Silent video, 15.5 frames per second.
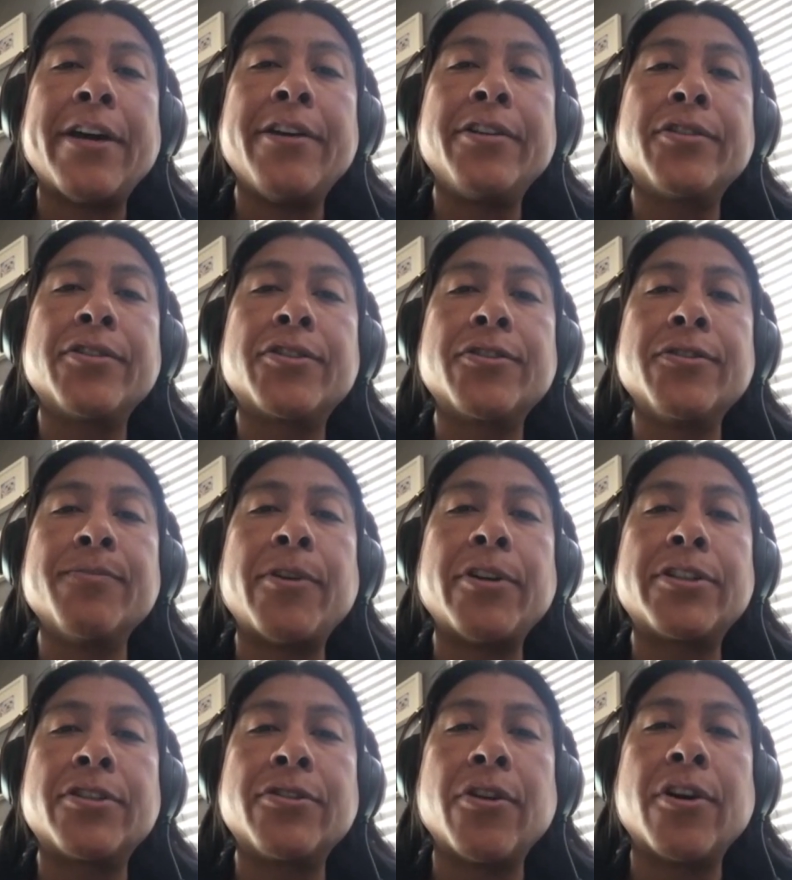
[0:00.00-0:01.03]
to
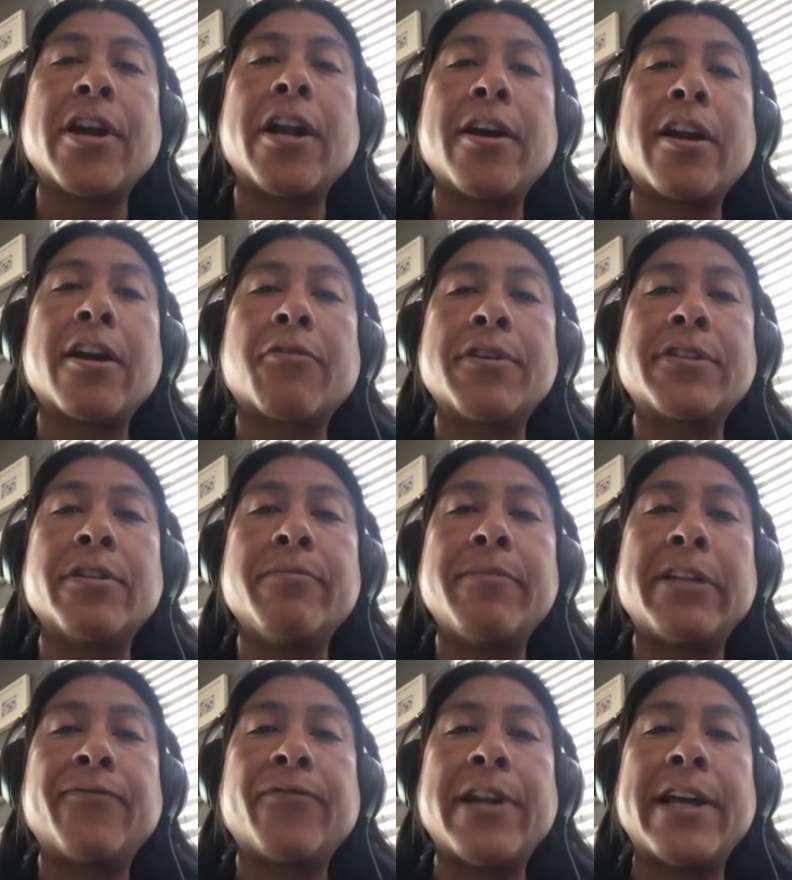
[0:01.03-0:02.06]
snort a lot of crystal
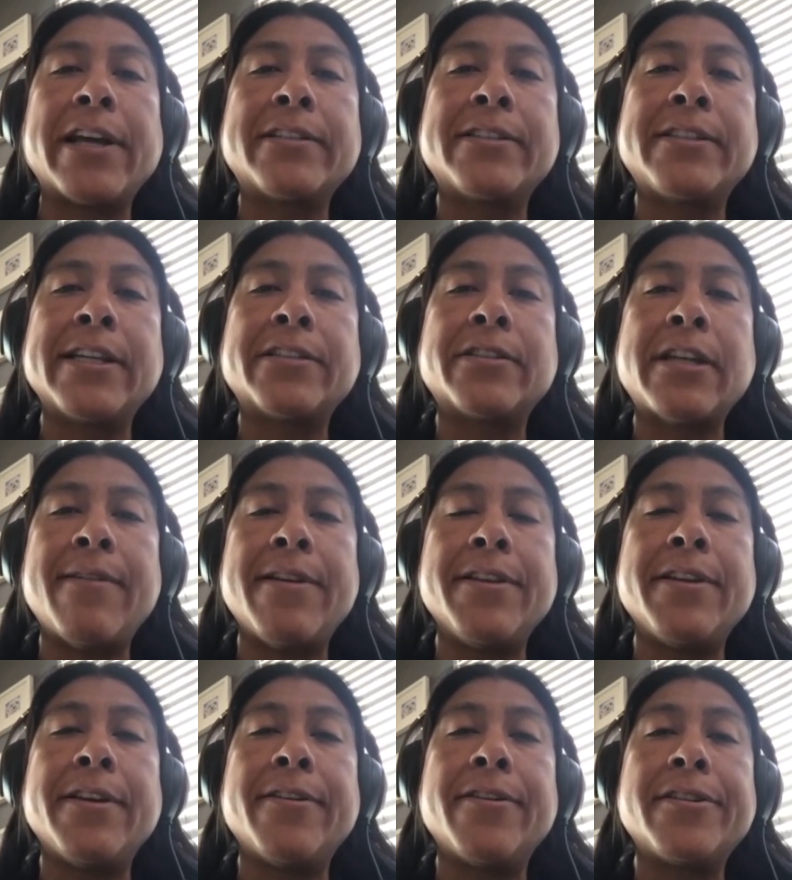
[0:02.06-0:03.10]
meth for like 6-7
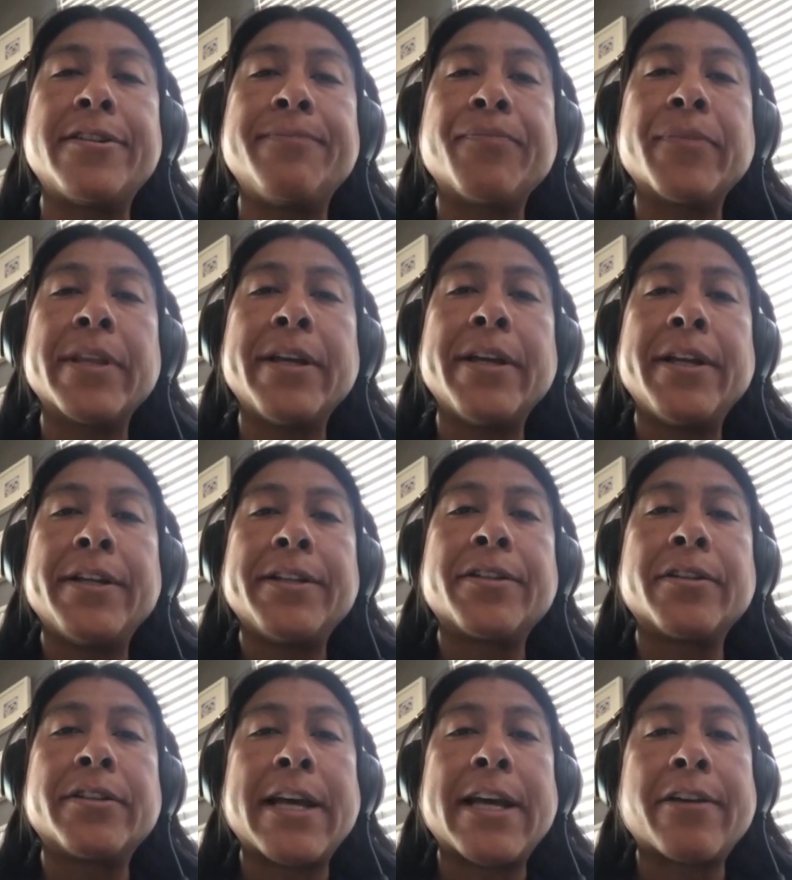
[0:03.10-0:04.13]
years.
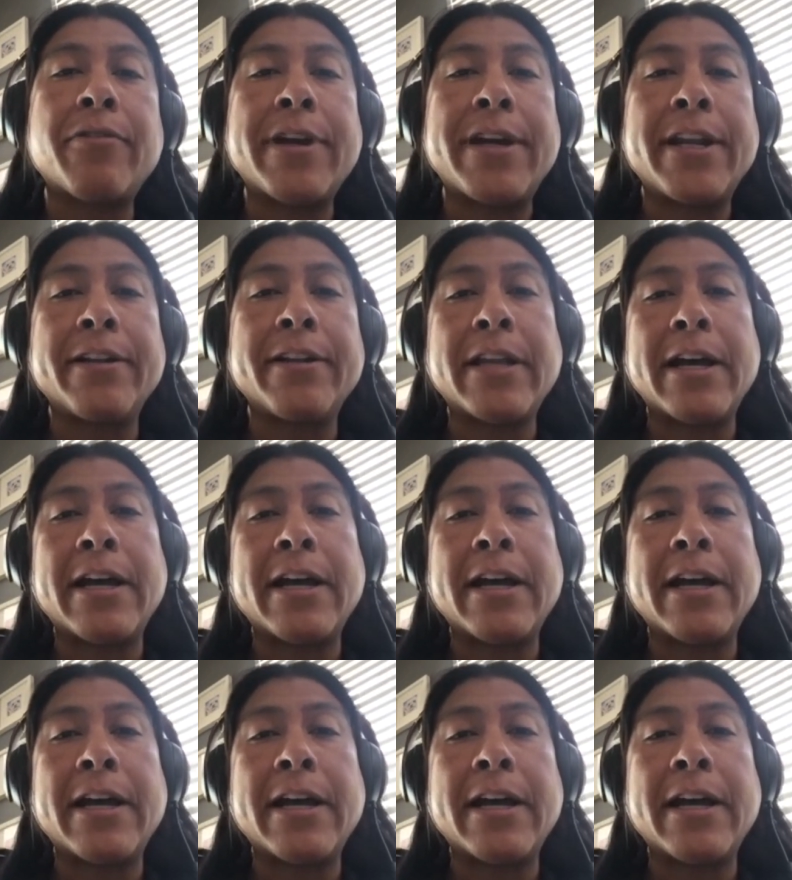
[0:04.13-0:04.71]
So that created,